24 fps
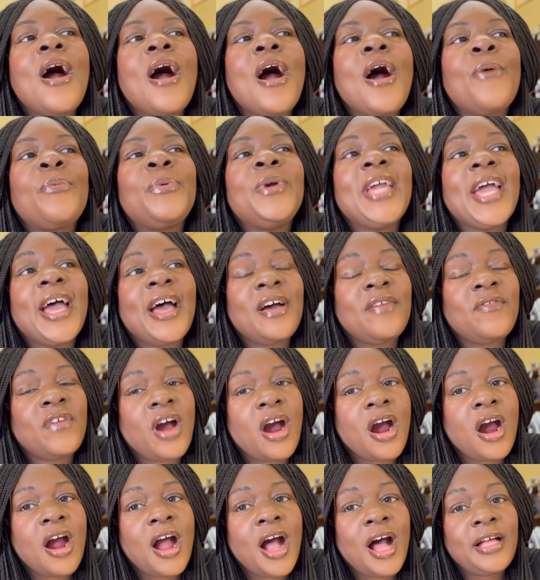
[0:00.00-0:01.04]
We have
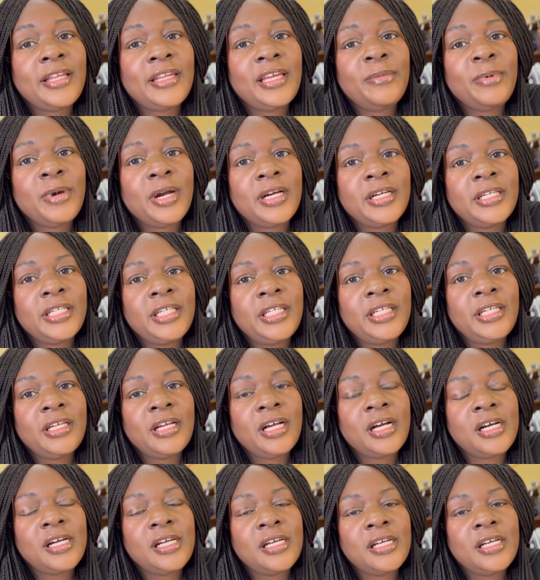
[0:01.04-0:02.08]
our holiday party
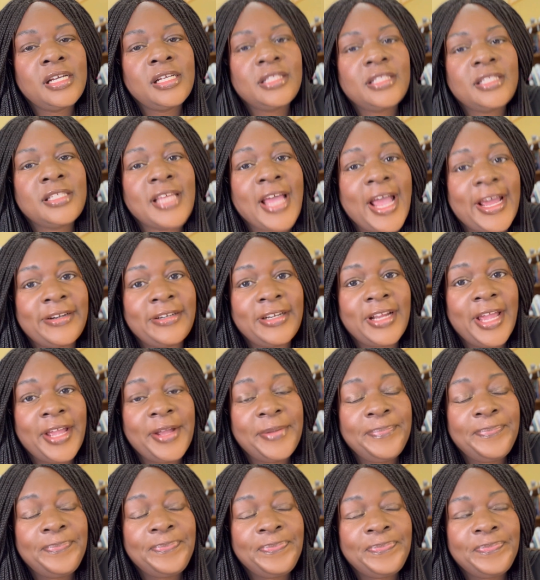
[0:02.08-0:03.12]

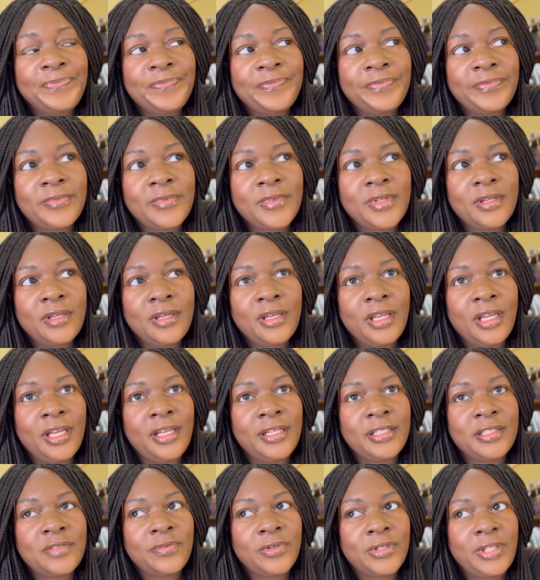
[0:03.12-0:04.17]
Saturday, and
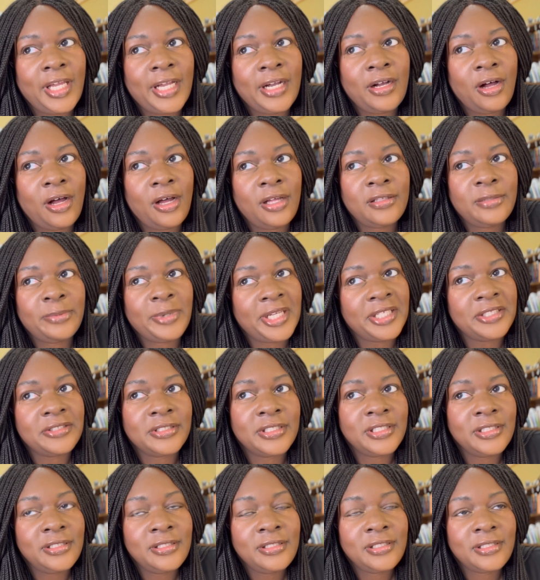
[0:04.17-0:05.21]
it's for like all the
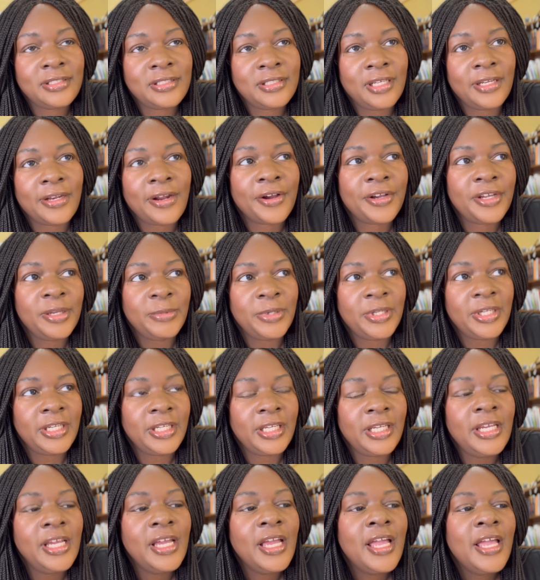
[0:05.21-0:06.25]
patrons in our
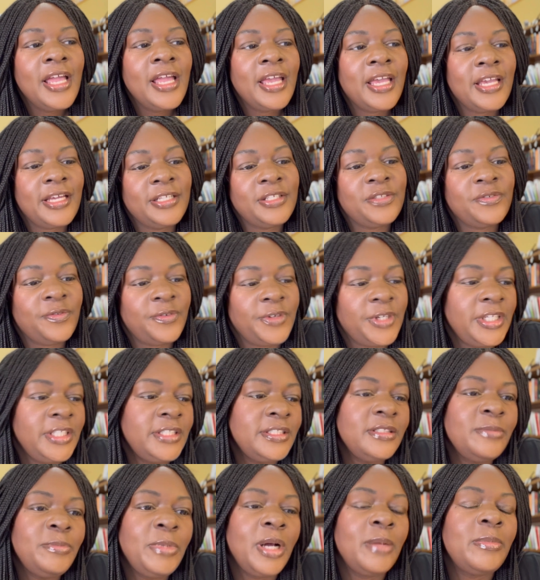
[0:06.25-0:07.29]
community. It is free
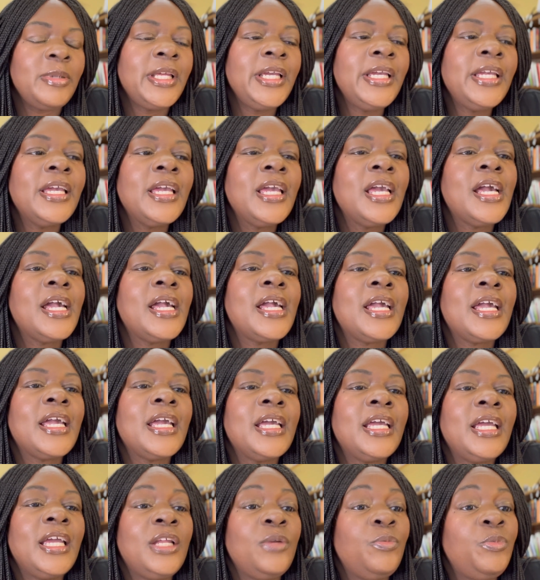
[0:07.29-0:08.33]
to the public,
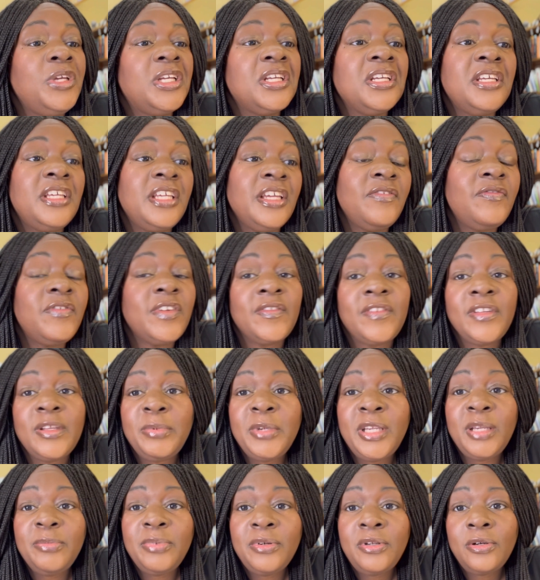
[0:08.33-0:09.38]
and we could get 50
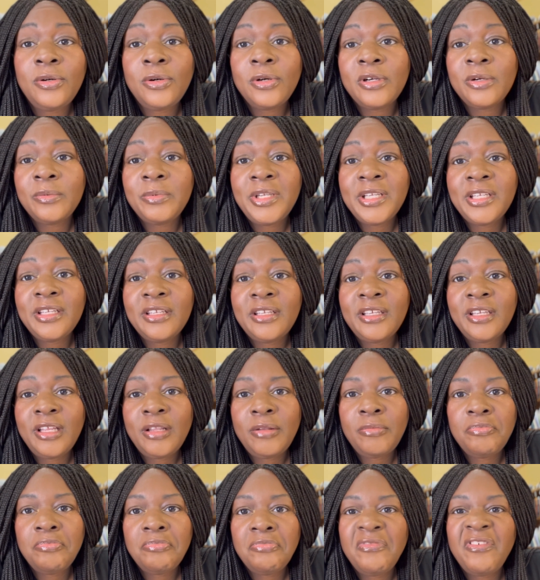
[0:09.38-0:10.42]
people or we could get
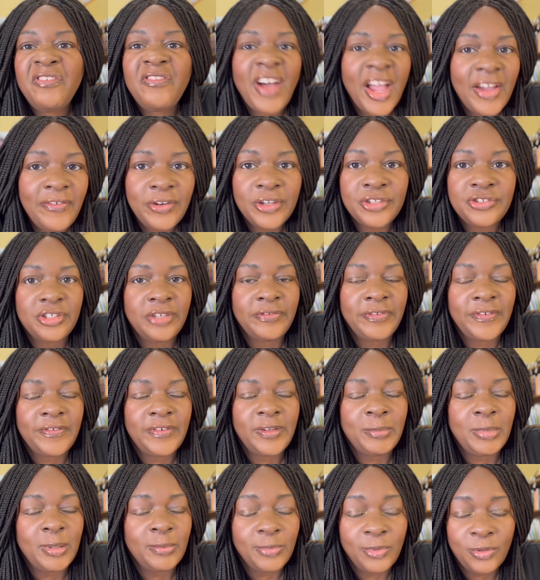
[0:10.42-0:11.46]
550
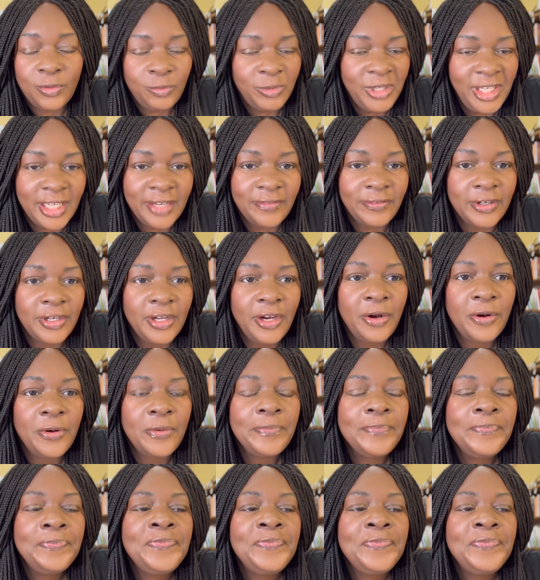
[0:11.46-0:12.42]
people. We never know.